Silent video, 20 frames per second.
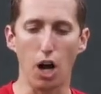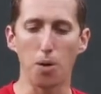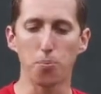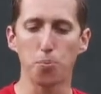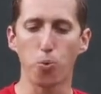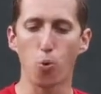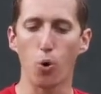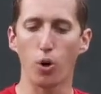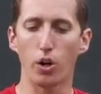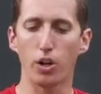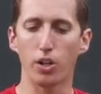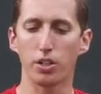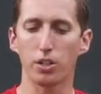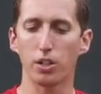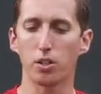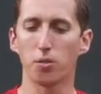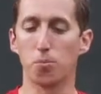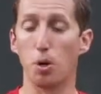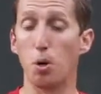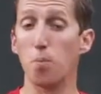upward
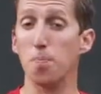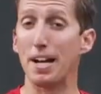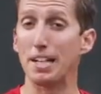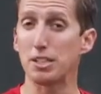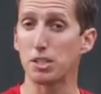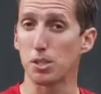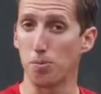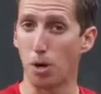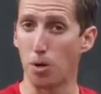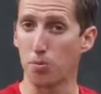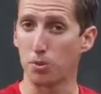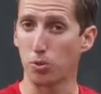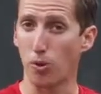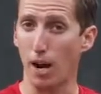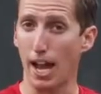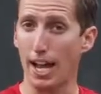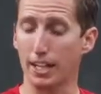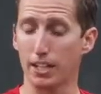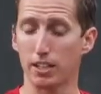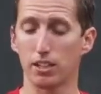momentum of the
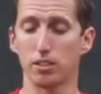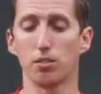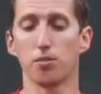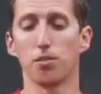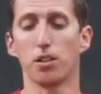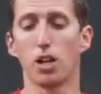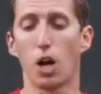racket,